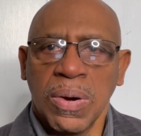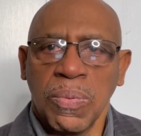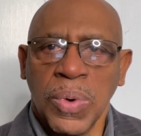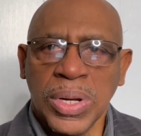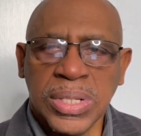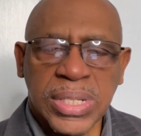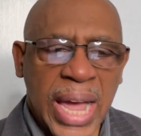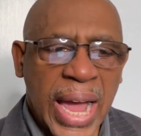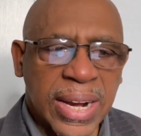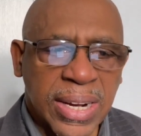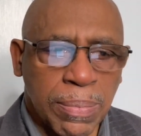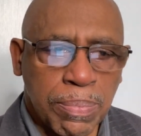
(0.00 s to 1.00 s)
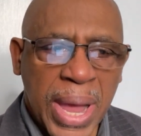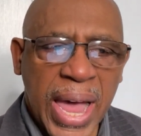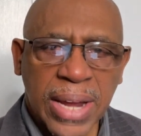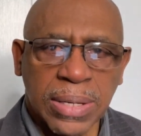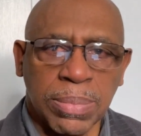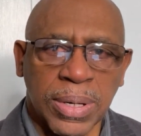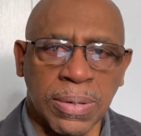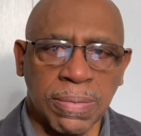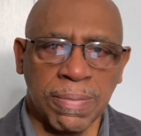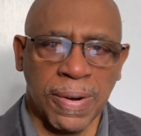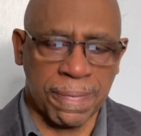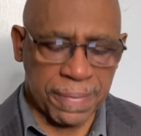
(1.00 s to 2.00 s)
was not compatible
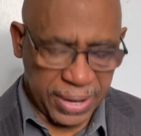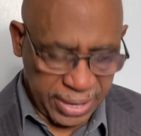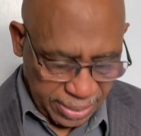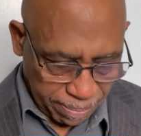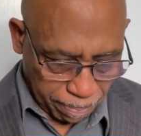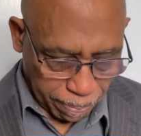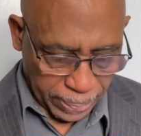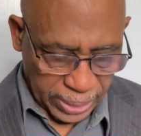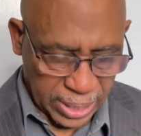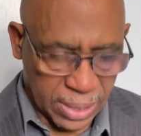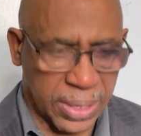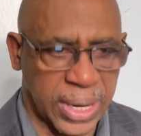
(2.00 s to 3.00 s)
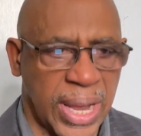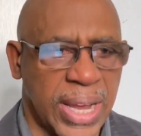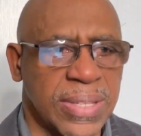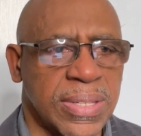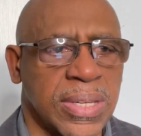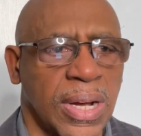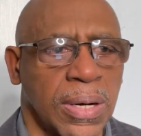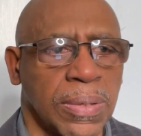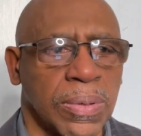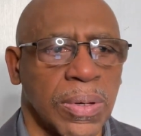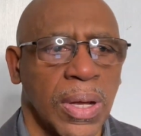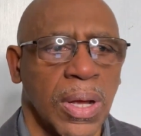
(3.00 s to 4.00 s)
with him. Okay,
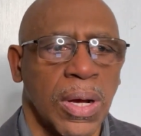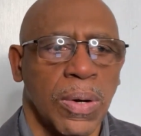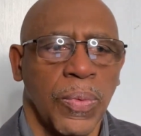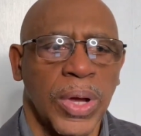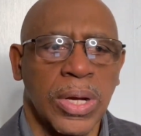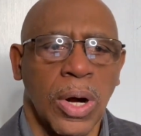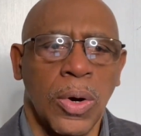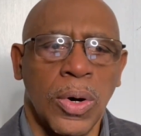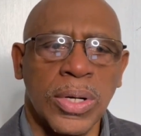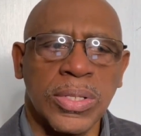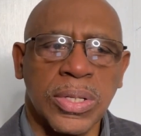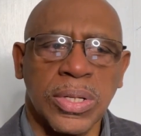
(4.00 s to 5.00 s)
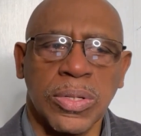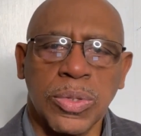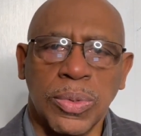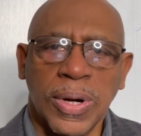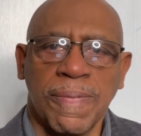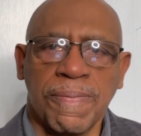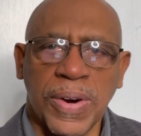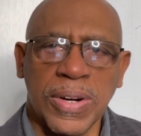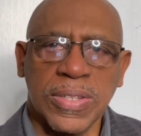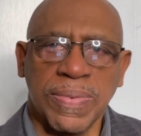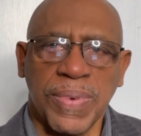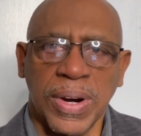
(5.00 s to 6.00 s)
so we go on to the
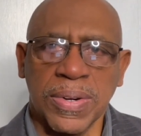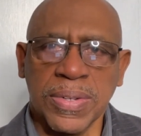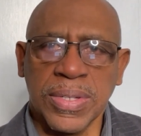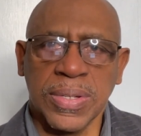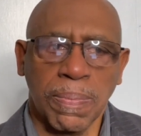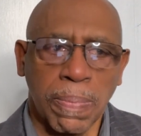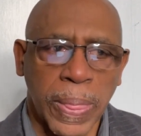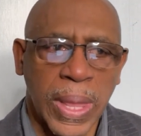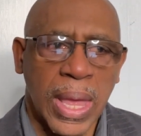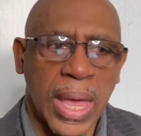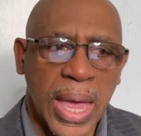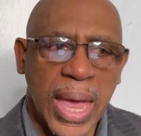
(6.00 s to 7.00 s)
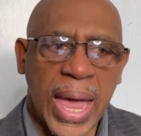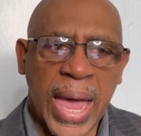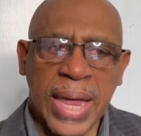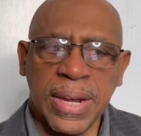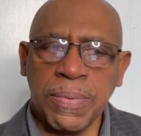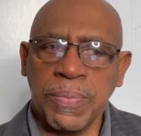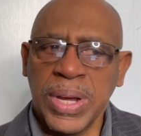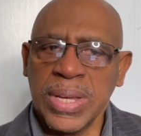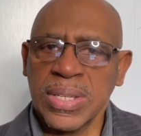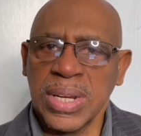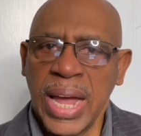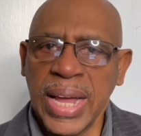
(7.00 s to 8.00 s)
21st verse, and it
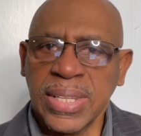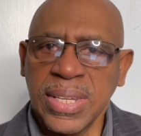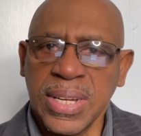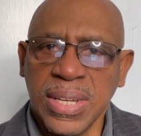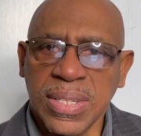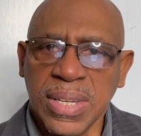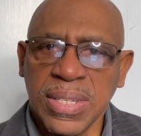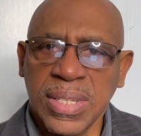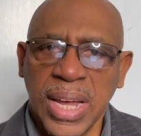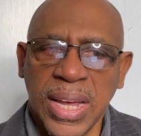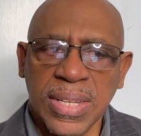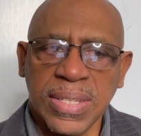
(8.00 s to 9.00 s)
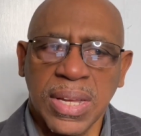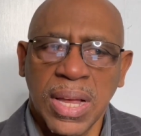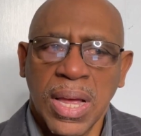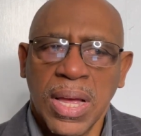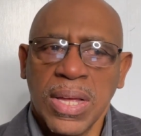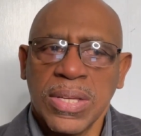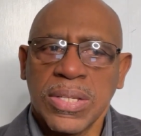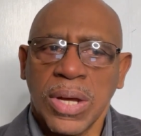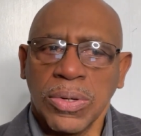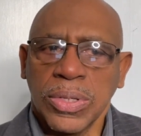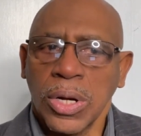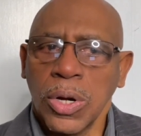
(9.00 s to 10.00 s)
reads like this. It says,
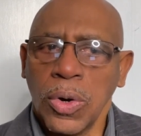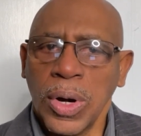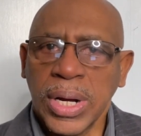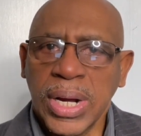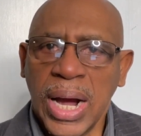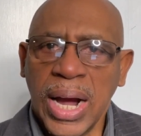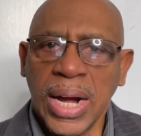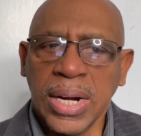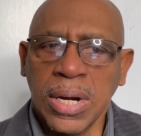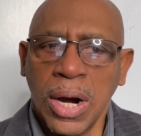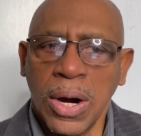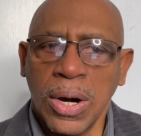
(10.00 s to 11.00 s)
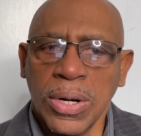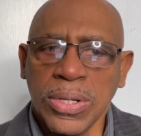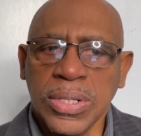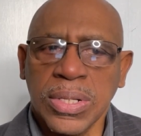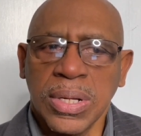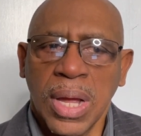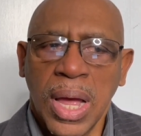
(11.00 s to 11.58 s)
so the Lord God caused